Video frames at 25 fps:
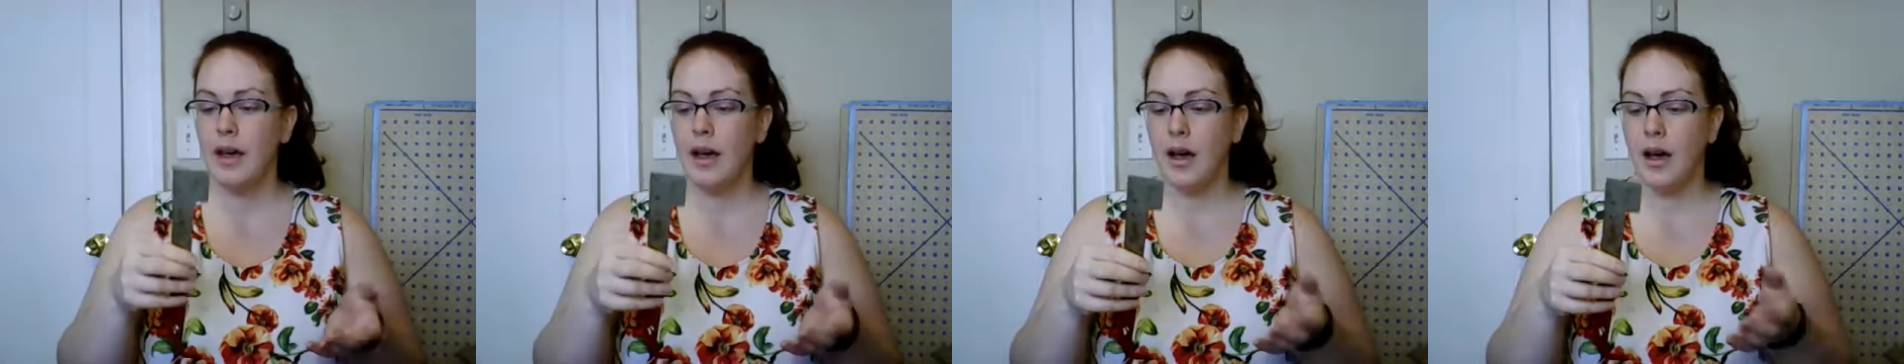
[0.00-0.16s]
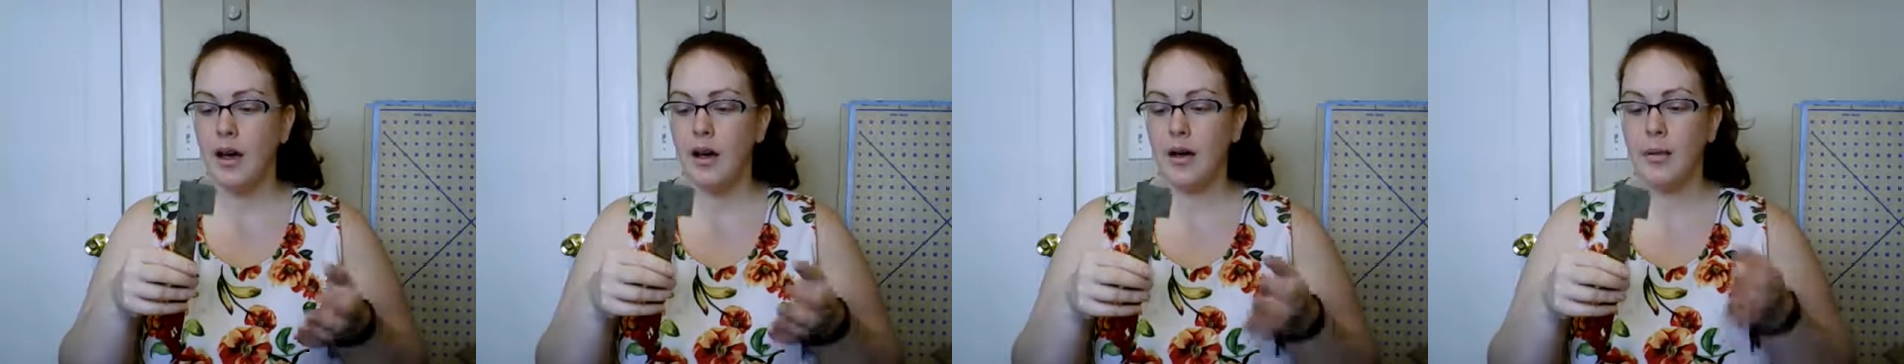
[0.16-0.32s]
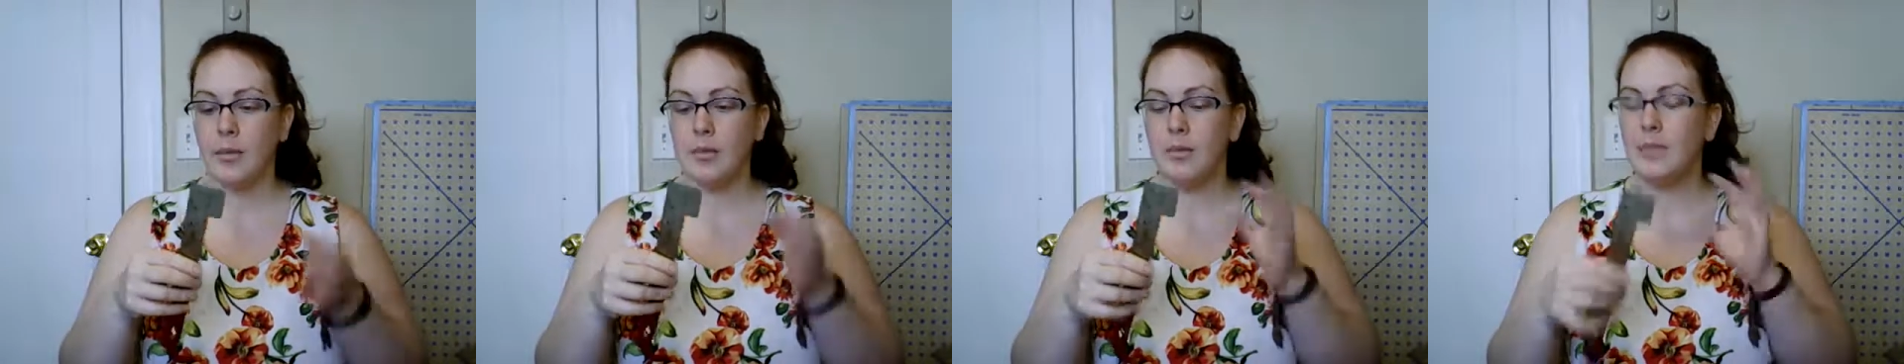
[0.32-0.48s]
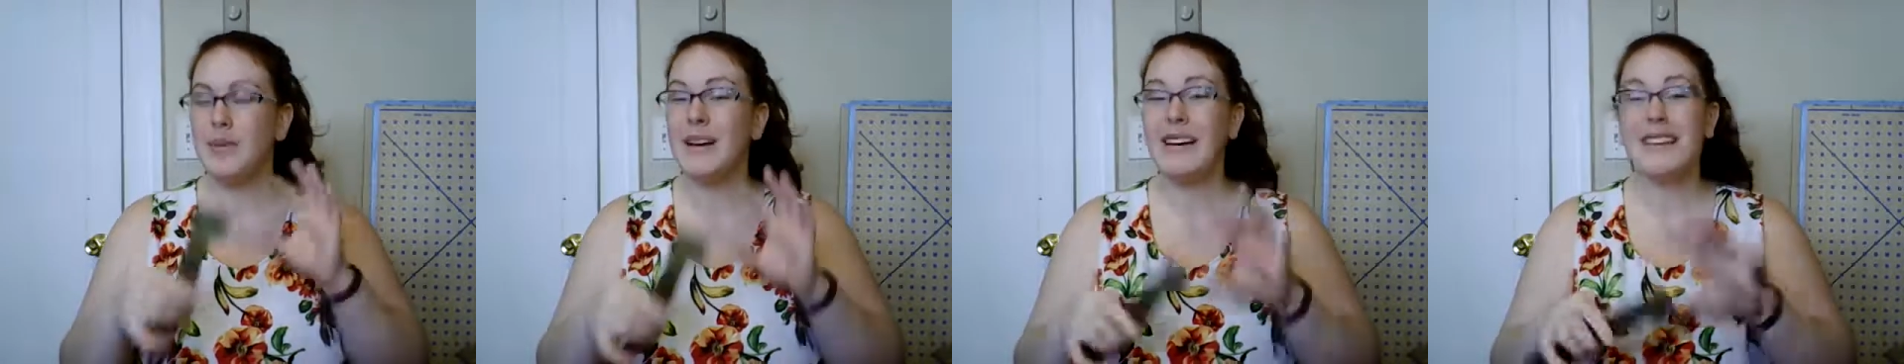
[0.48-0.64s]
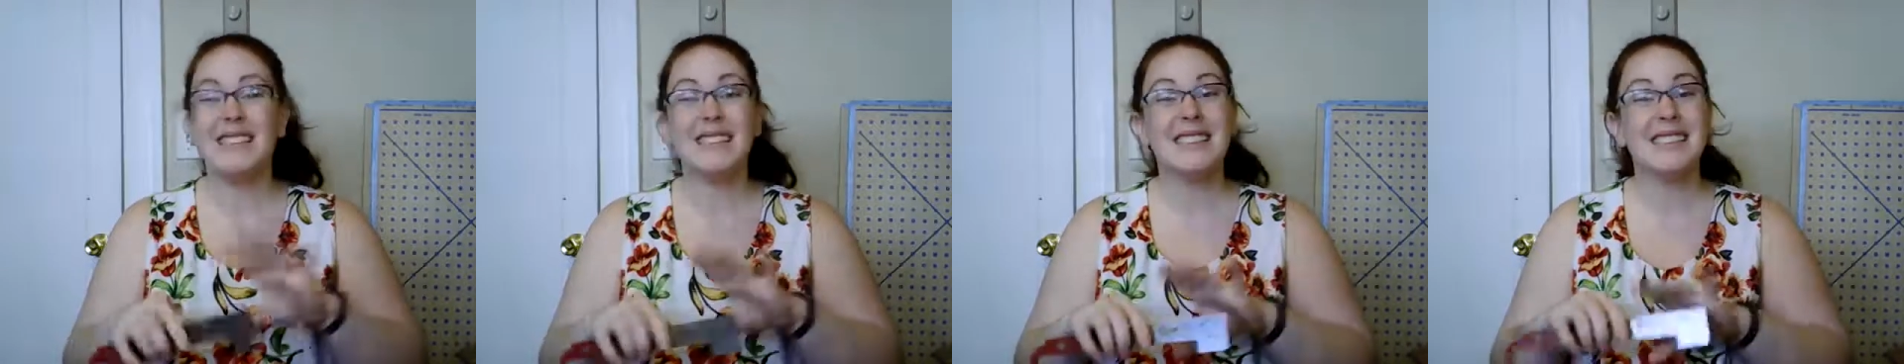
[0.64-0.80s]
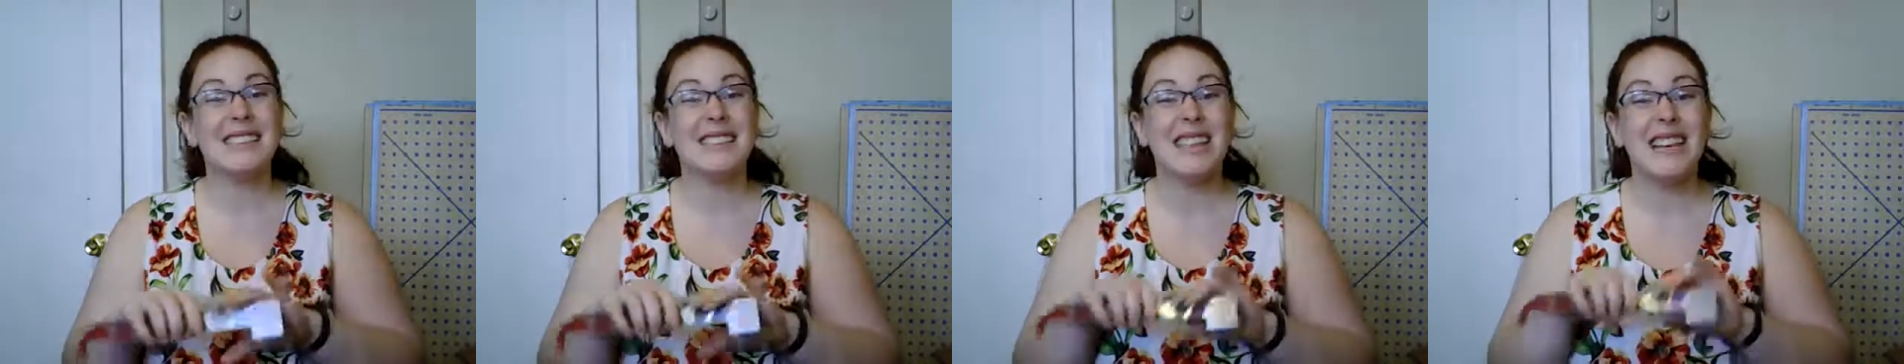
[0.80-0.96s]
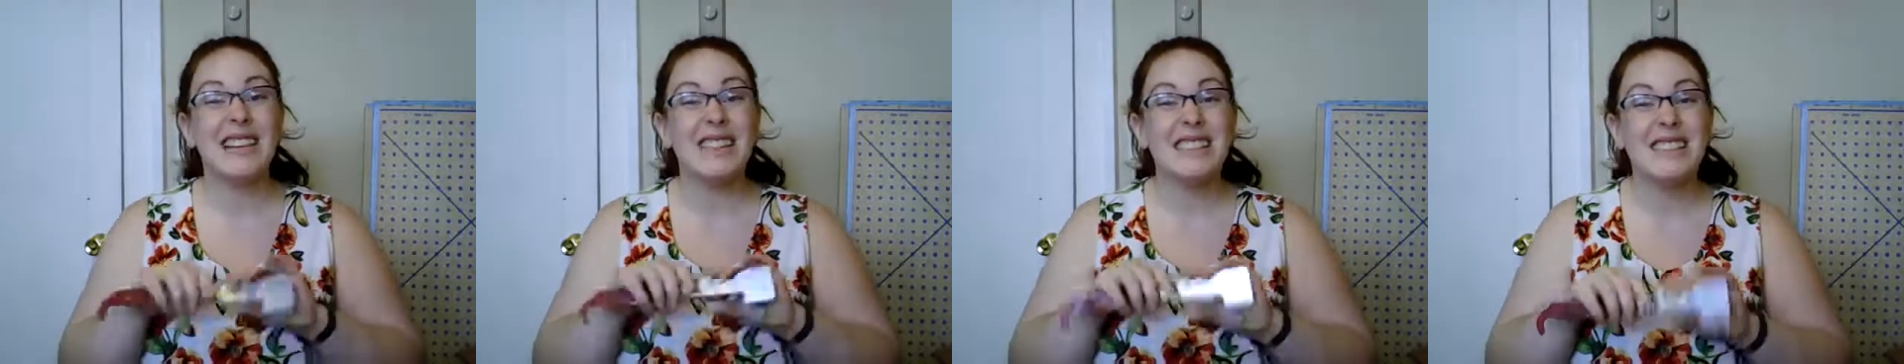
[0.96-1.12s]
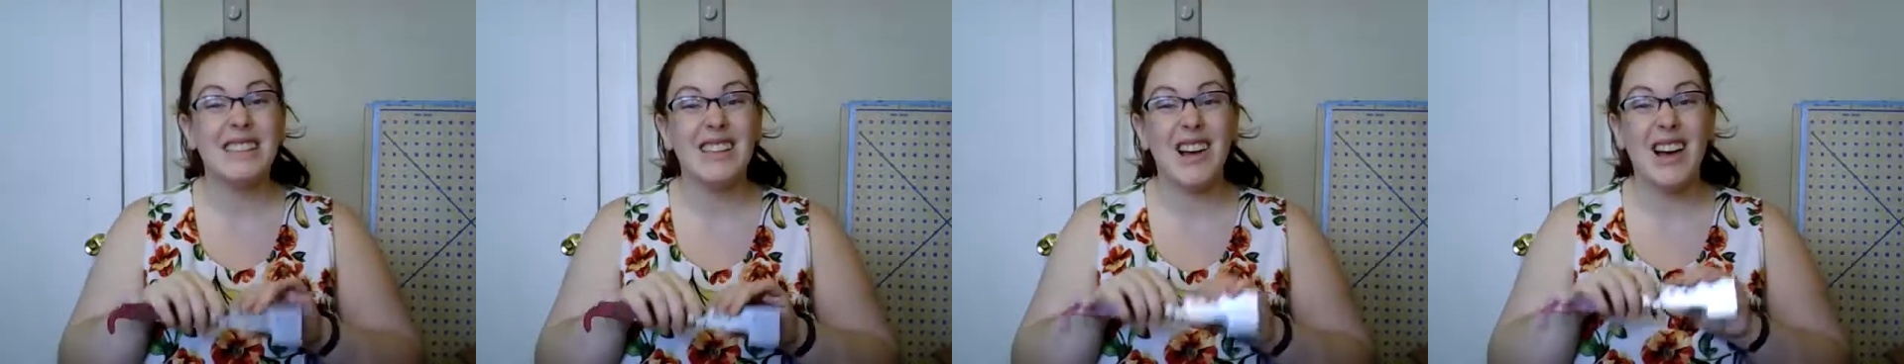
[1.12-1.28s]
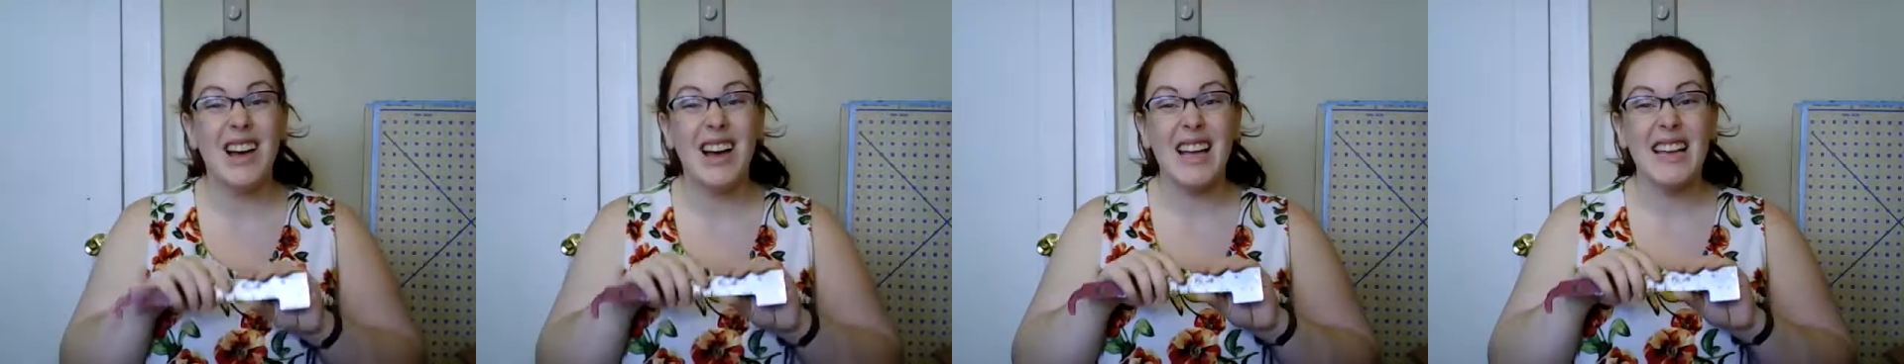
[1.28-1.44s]
But that's
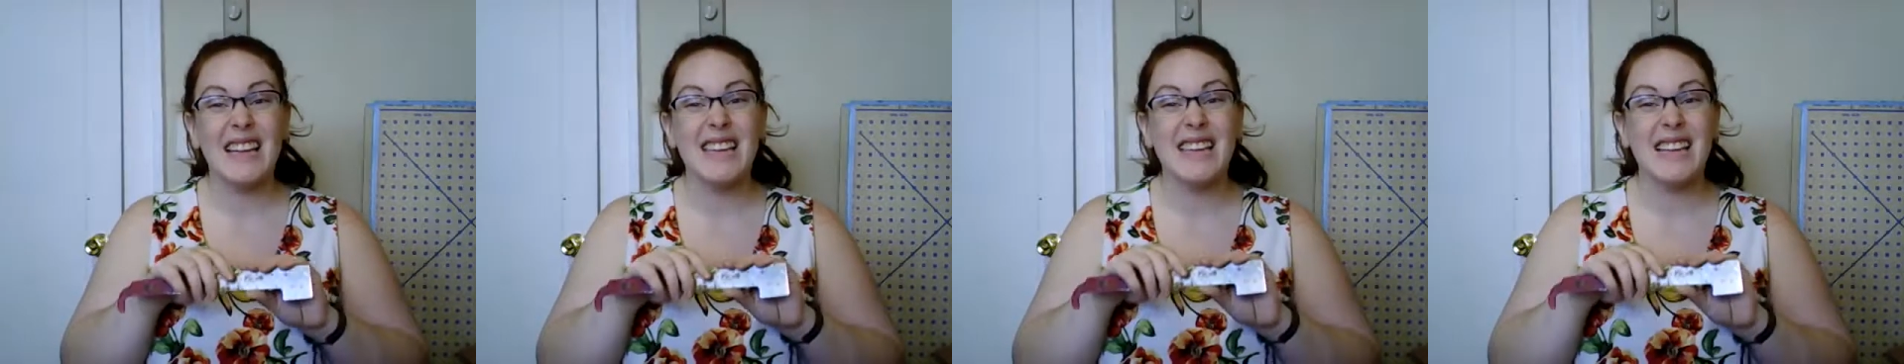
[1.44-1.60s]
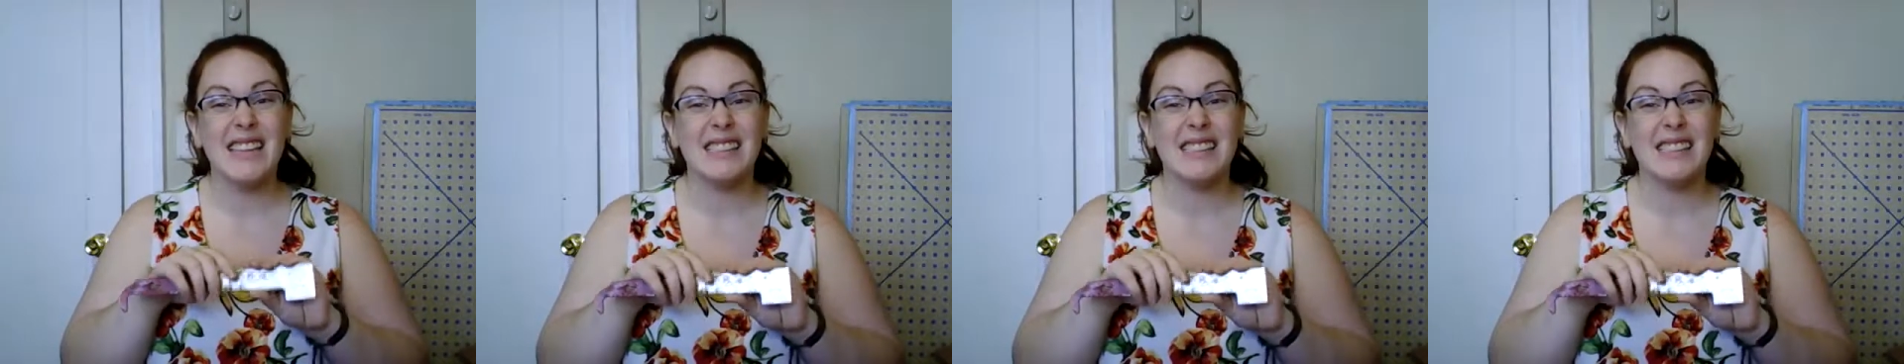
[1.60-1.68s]
not